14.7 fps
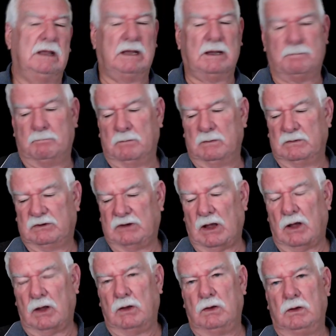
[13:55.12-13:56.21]
Yep.
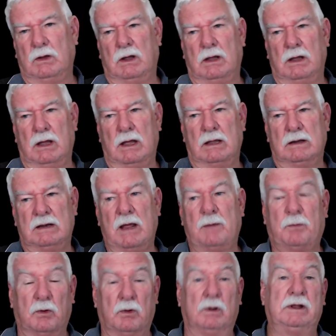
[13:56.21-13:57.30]
So
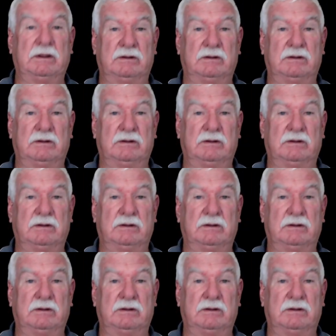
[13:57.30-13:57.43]
netball